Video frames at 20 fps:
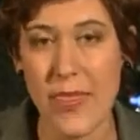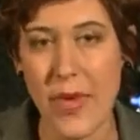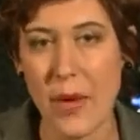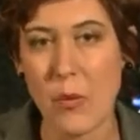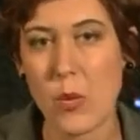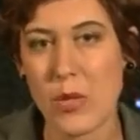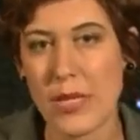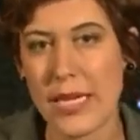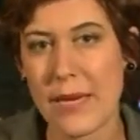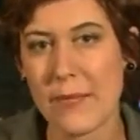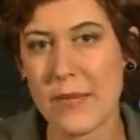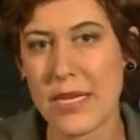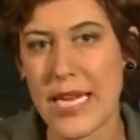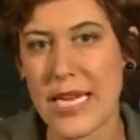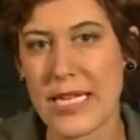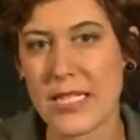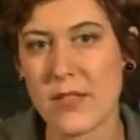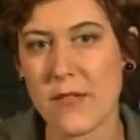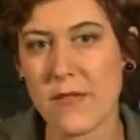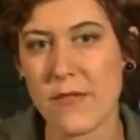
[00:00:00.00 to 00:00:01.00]
that will
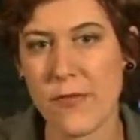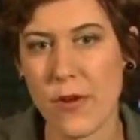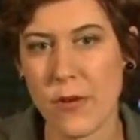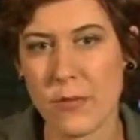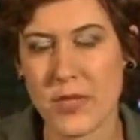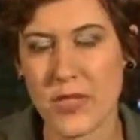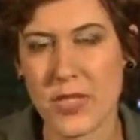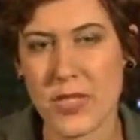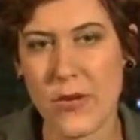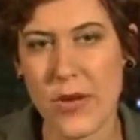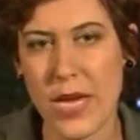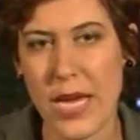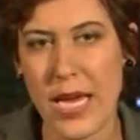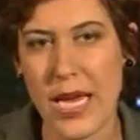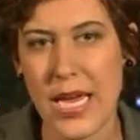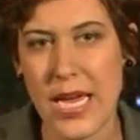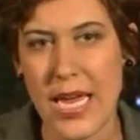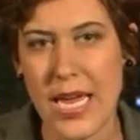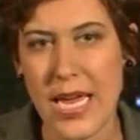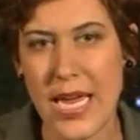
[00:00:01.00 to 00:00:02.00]
emanate from Syria.
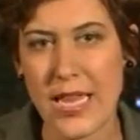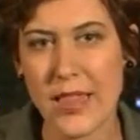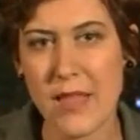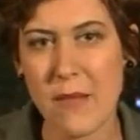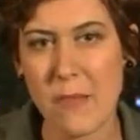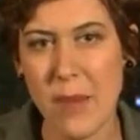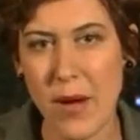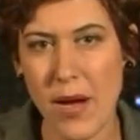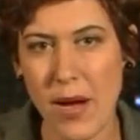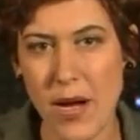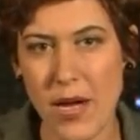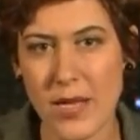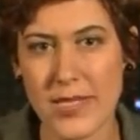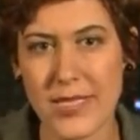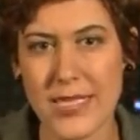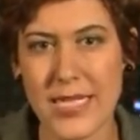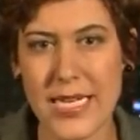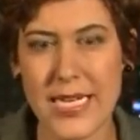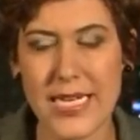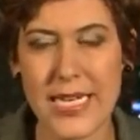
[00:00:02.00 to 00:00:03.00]
In the
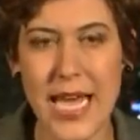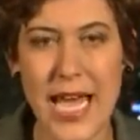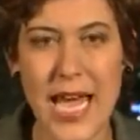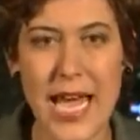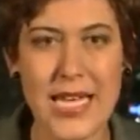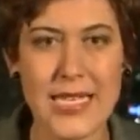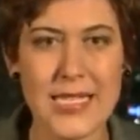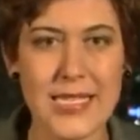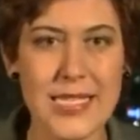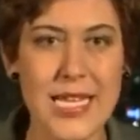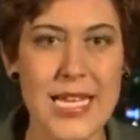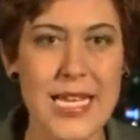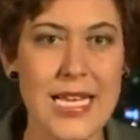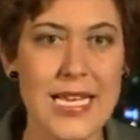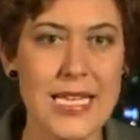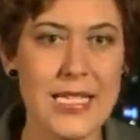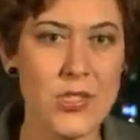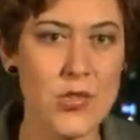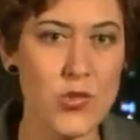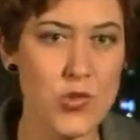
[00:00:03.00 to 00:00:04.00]
past, it has
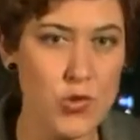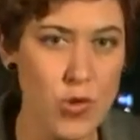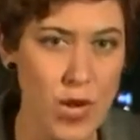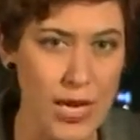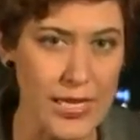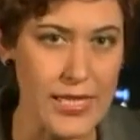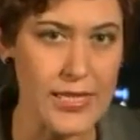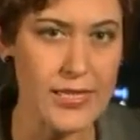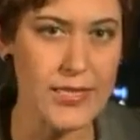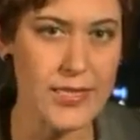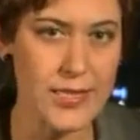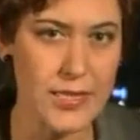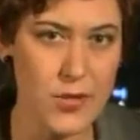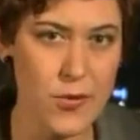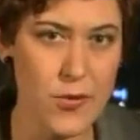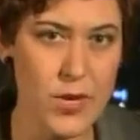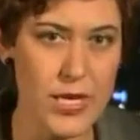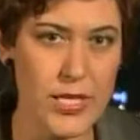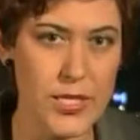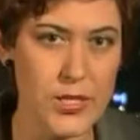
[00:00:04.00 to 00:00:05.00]
struck
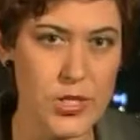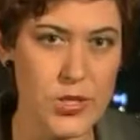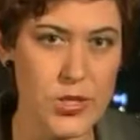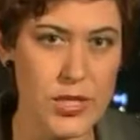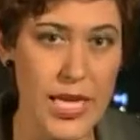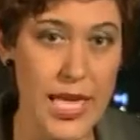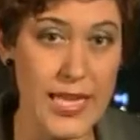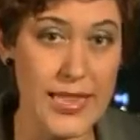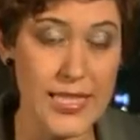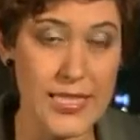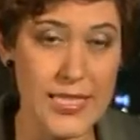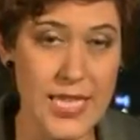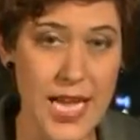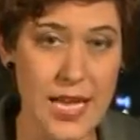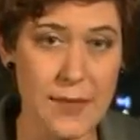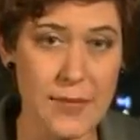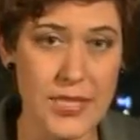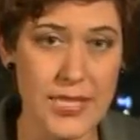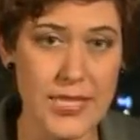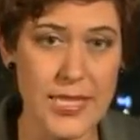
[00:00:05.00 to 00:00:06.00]
Syria at the
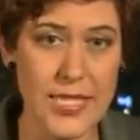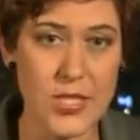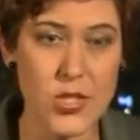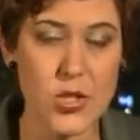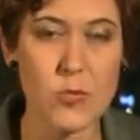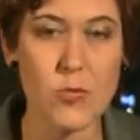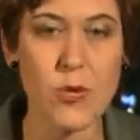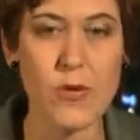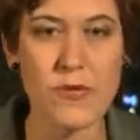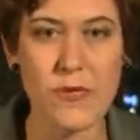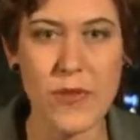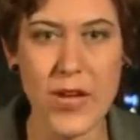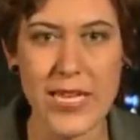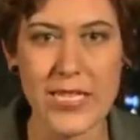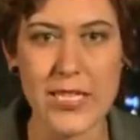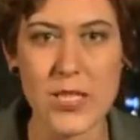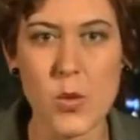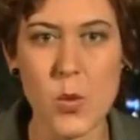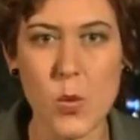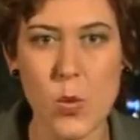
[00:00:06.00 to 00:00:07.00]
time it said to
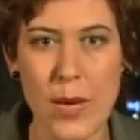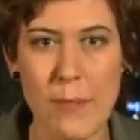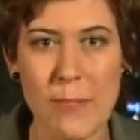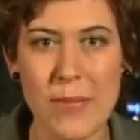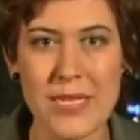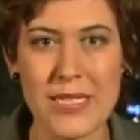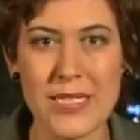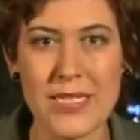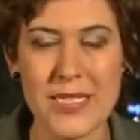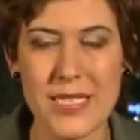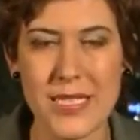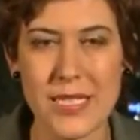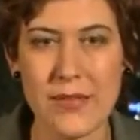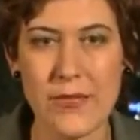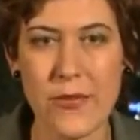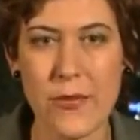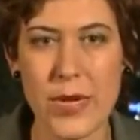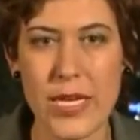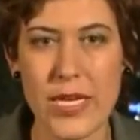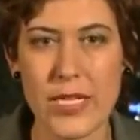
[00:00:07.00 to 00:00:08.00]
prevent weapon
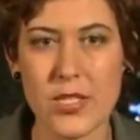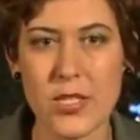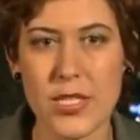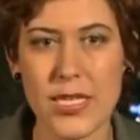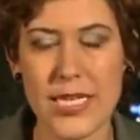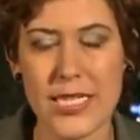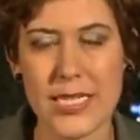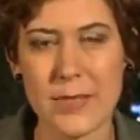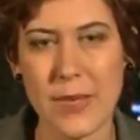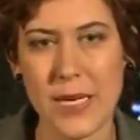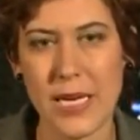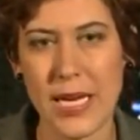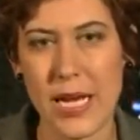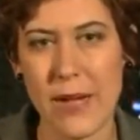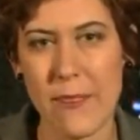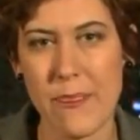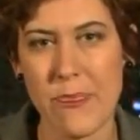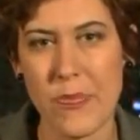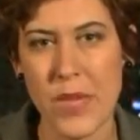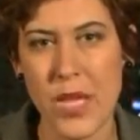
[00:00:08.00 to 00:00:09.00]
delivery to
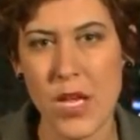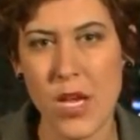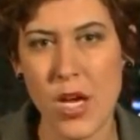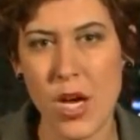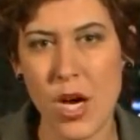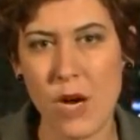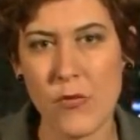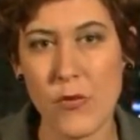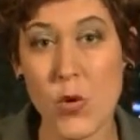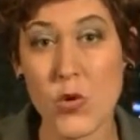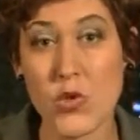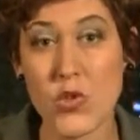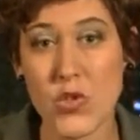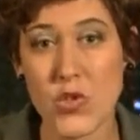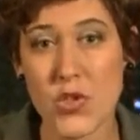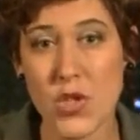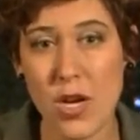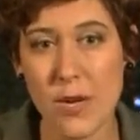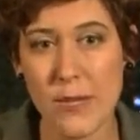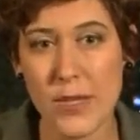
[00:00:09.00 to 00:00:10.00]
Hezbollah. Of course,
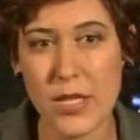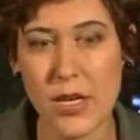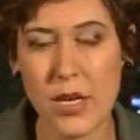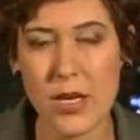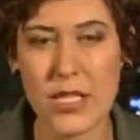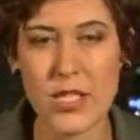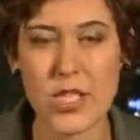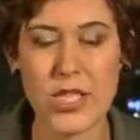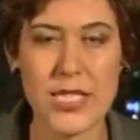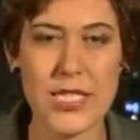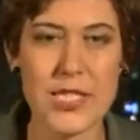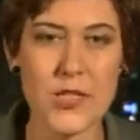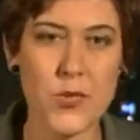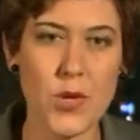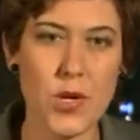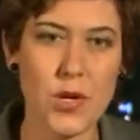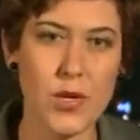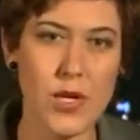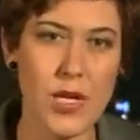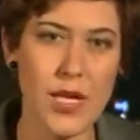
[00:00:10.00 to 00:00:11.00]
it's common knowledge in
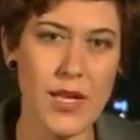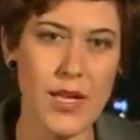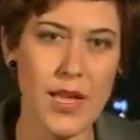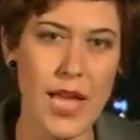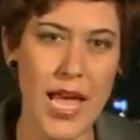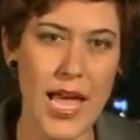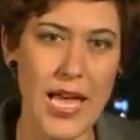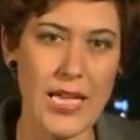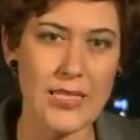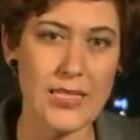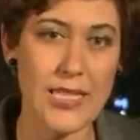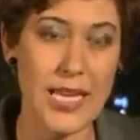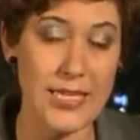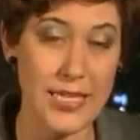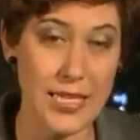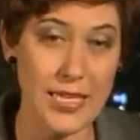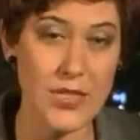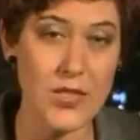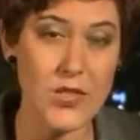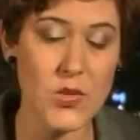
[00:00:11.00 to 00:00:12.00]
Israel and
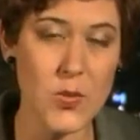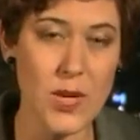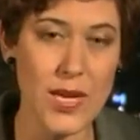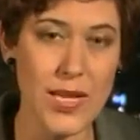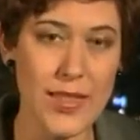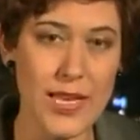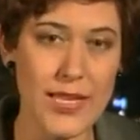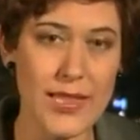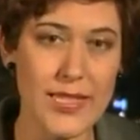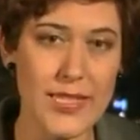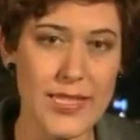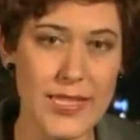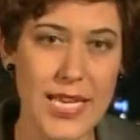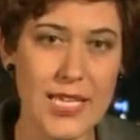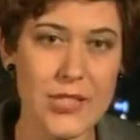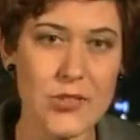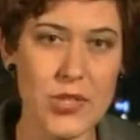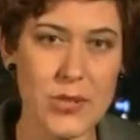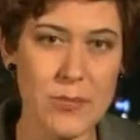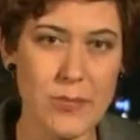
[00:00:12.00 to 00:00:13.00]
elsewhere that this country